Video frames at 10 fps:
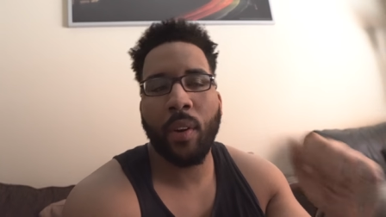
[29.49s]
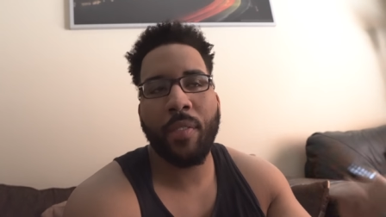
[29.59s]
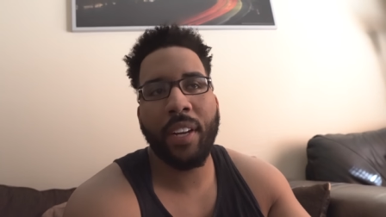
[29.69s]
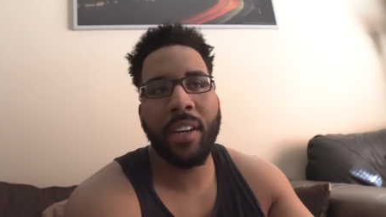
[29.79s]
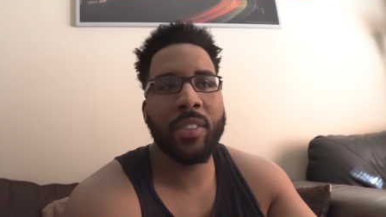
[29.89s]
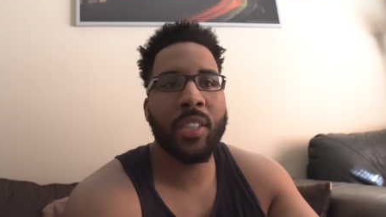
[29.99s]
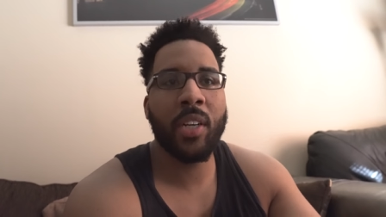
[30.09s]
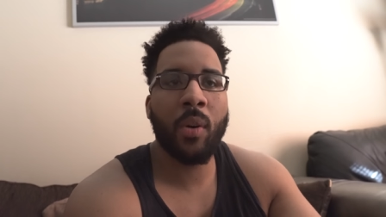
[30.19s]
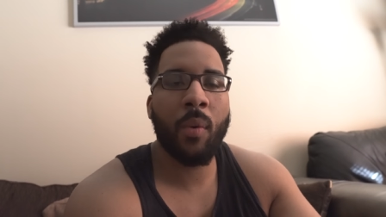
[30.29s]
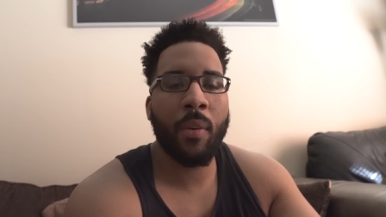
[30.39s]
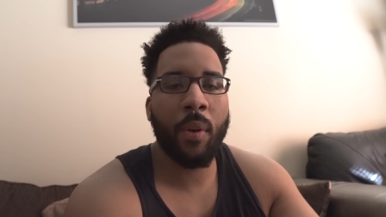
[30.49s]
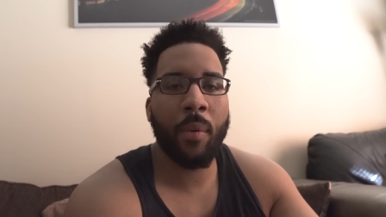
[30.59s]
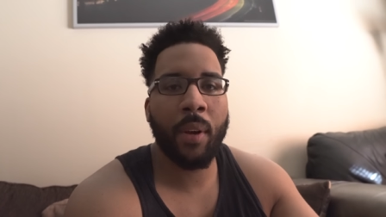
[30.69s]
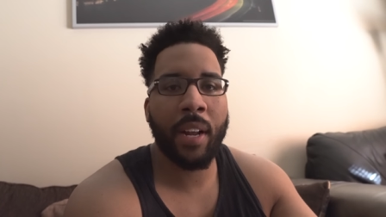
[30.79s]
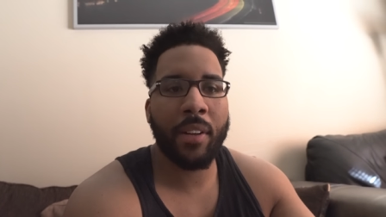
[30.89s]
or three videos ago where we
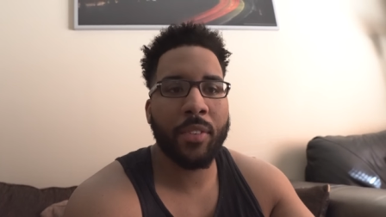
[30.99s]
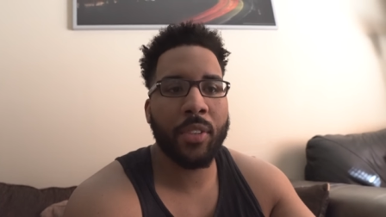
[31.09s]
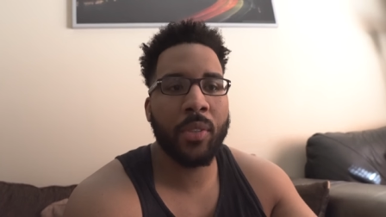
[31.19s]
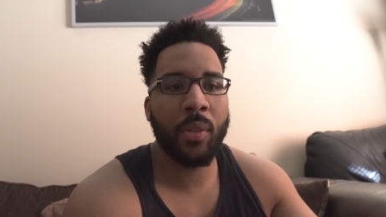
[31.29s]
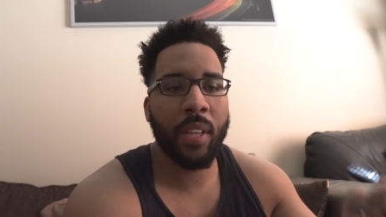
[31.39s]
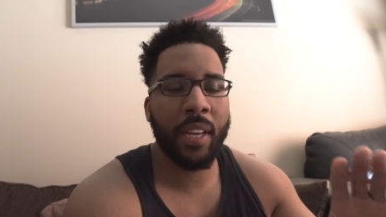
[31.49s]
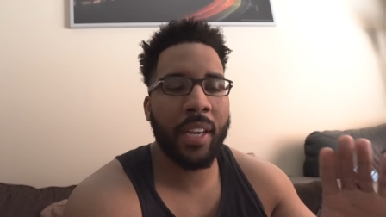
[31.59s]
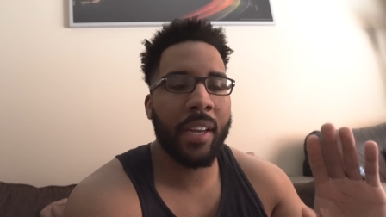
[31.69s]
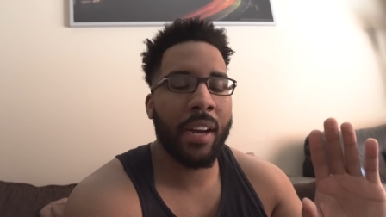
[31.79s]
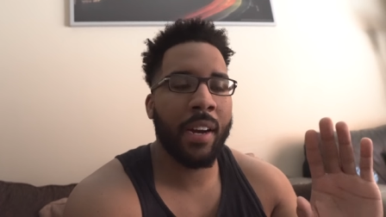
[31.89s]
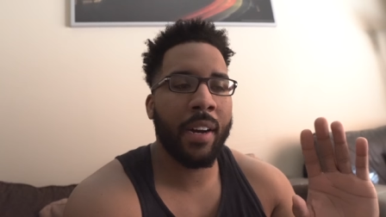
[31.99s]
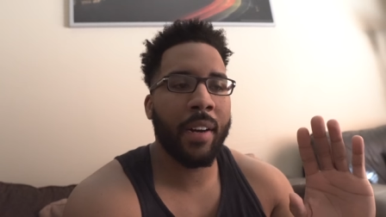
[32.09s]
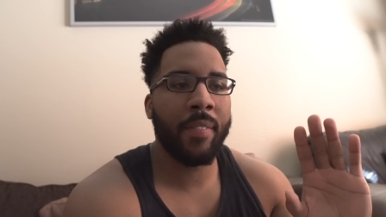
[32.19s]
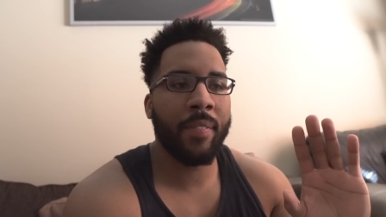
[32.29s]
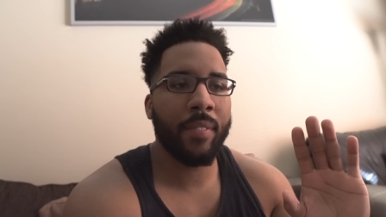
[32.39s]
went out to the
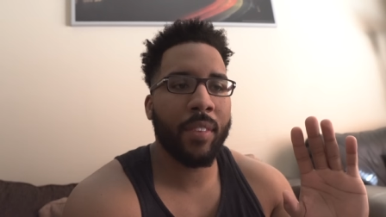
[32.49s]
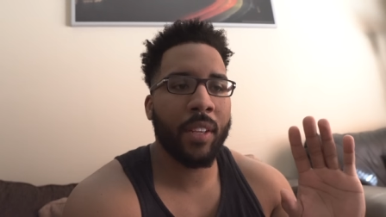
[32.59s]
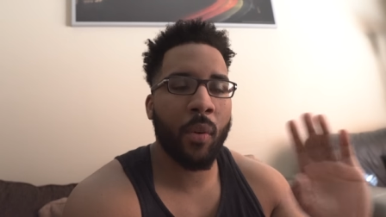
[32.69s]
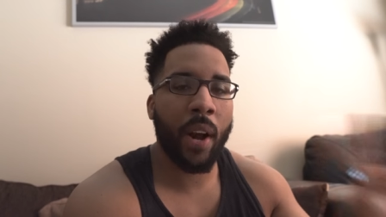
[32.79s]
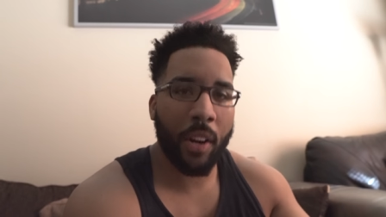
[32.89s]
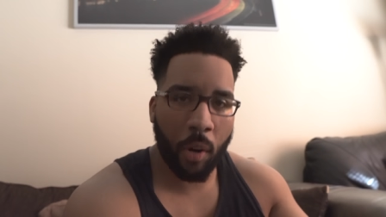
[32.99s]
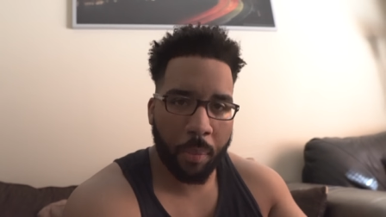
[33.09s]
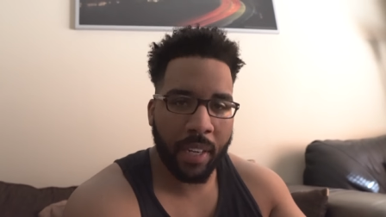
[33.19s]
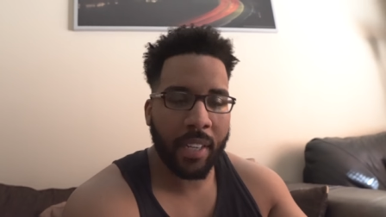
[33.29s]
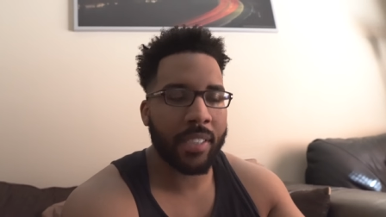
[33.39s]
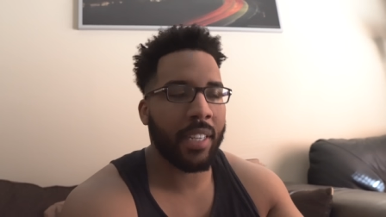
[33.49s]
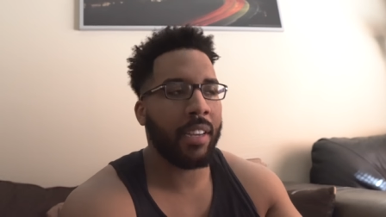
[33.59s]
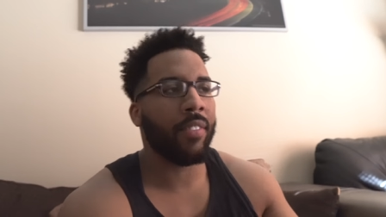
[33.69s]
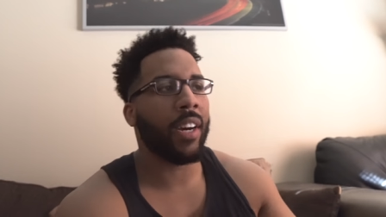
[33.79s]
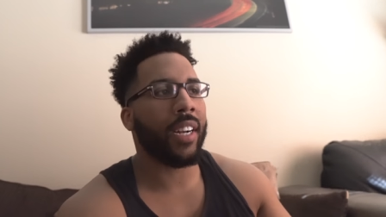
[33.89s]
um, the grand opening because they
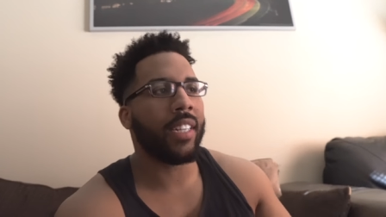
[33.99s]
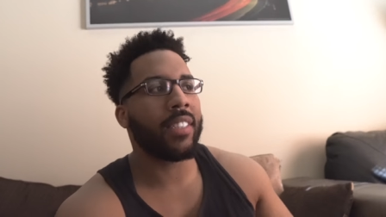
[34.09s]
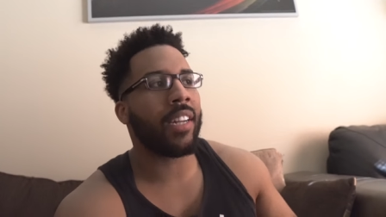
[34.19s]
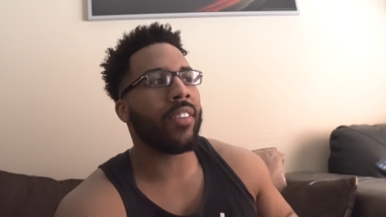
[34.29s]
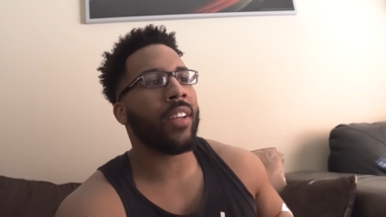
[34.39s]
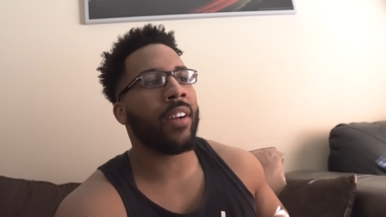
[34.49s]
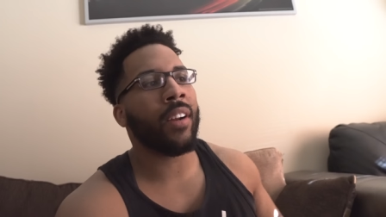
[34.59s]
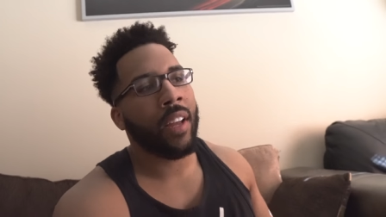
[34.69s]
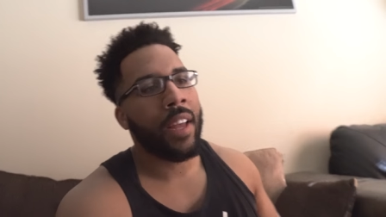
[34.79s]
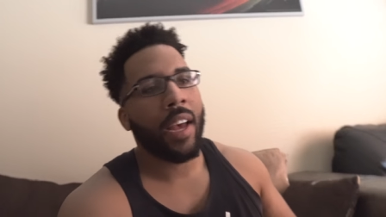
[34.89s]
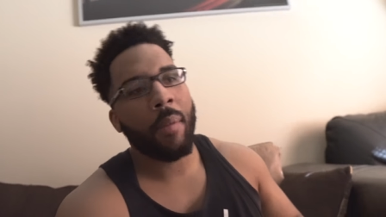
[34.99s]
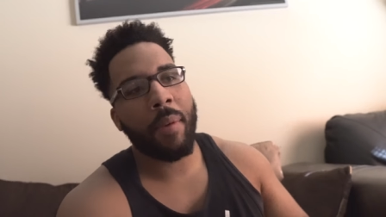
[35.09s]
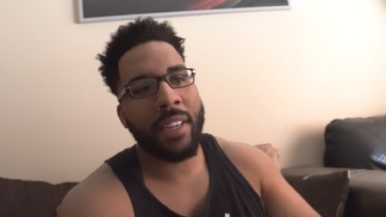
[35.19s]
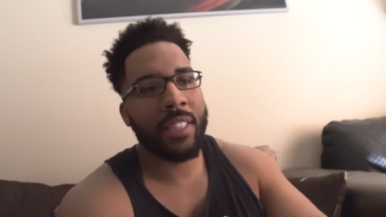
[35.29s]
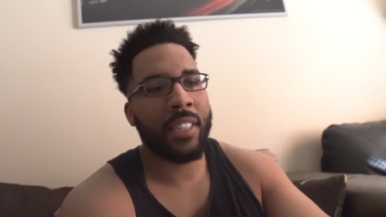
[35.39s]
invited us out there, and
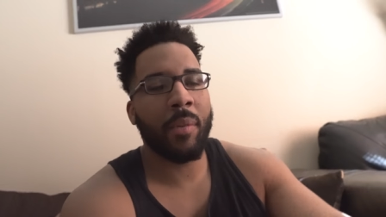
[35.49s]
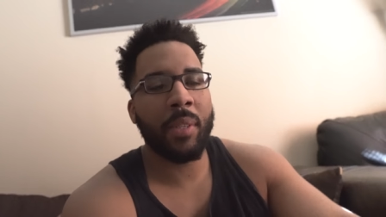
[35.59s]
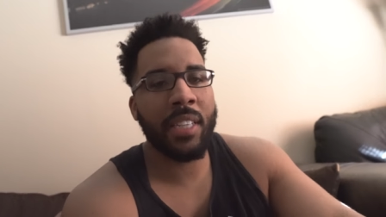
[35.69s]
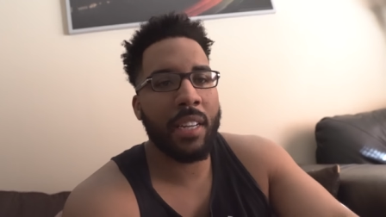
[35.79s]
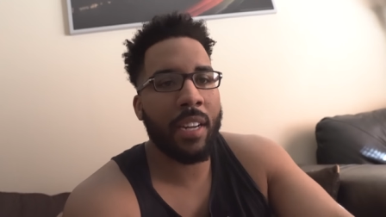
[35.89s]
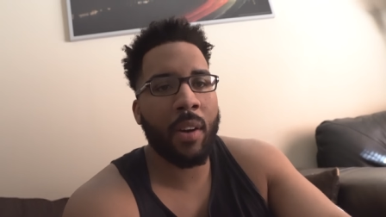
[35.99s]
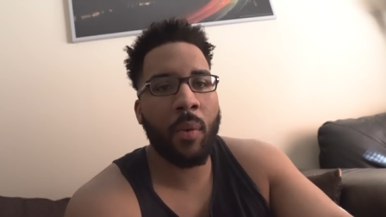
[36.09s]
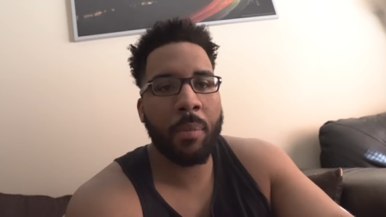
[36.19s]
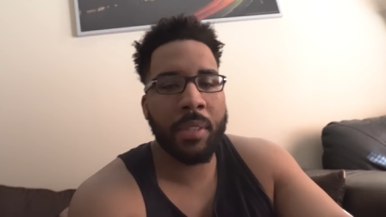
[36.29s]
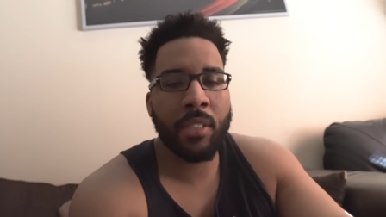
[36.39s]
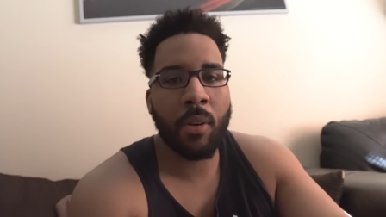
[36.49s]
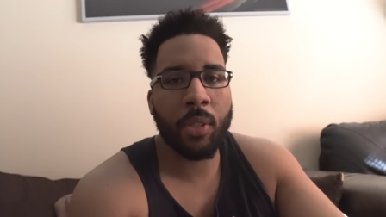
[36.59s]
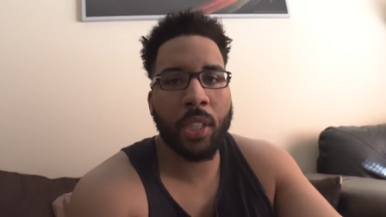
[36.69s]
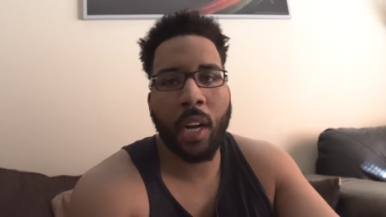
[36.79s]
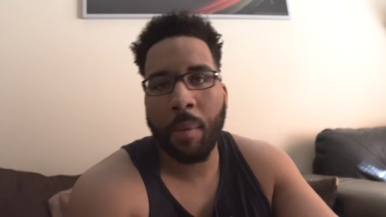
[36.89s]
basically we sat down with them and talk
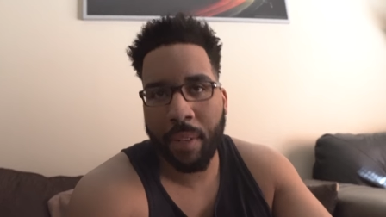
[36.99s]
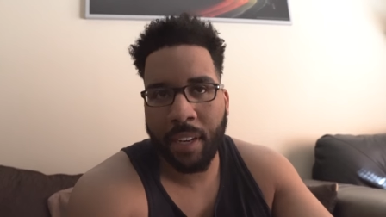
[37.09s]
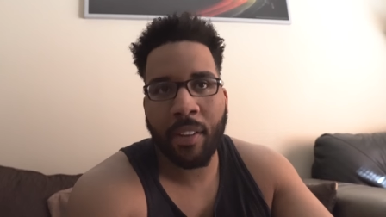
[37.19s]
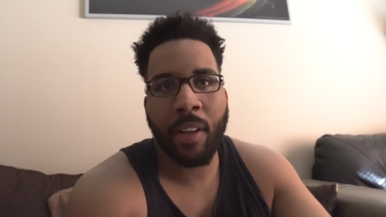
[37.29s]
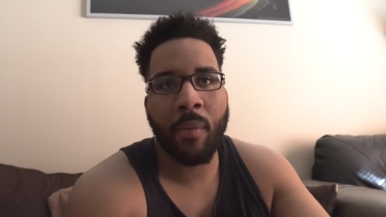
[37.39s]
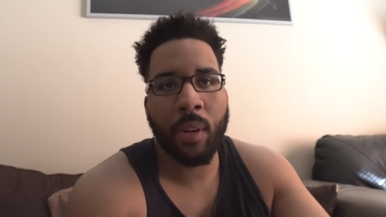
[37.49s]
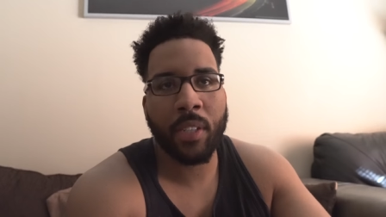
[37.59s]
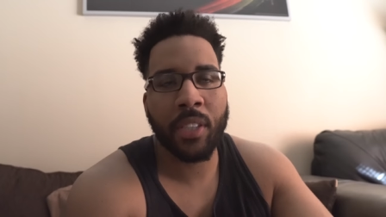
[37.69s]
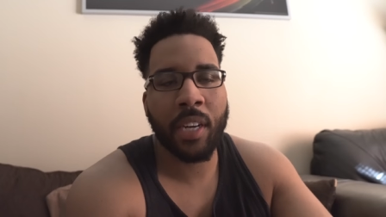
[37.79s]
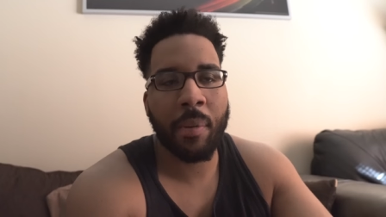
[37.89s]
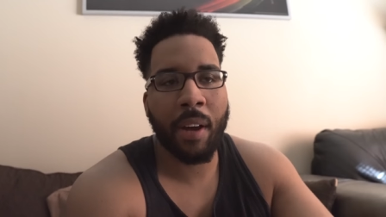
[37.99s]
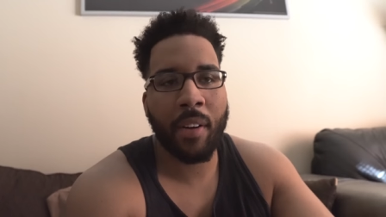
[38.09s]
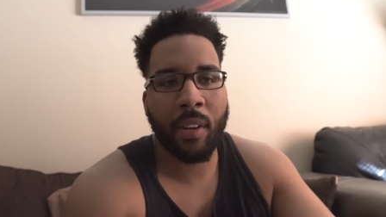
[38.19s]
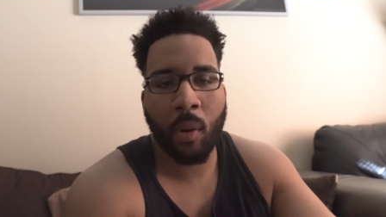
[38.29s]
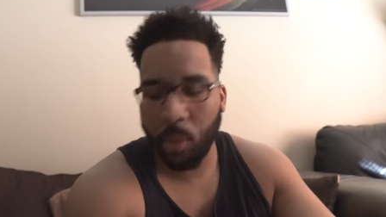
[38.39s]
shop, and now they want us to come out
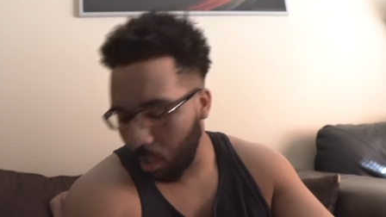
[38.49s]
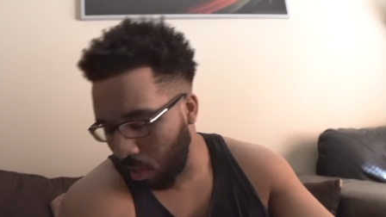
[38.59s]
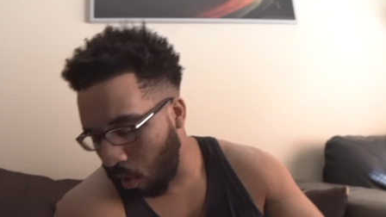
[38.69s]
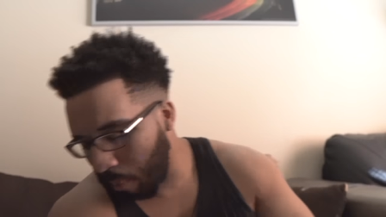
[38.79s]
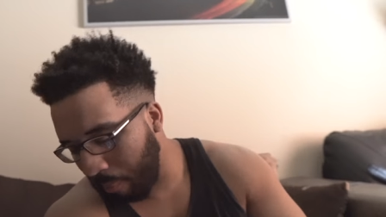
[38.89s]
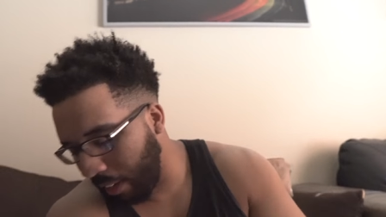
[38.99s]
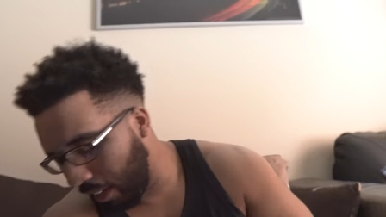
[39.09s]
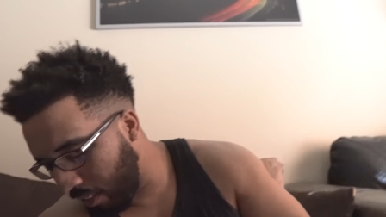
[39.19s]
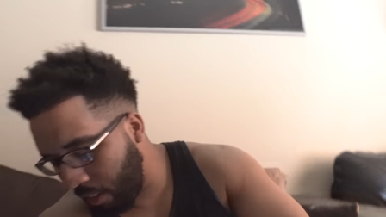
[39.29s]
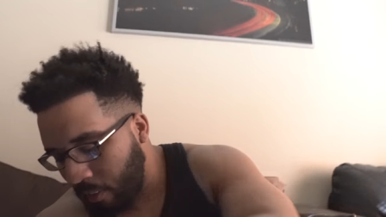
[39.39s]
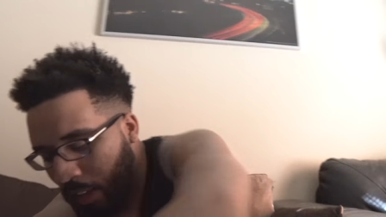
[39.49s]
and host a car meet in their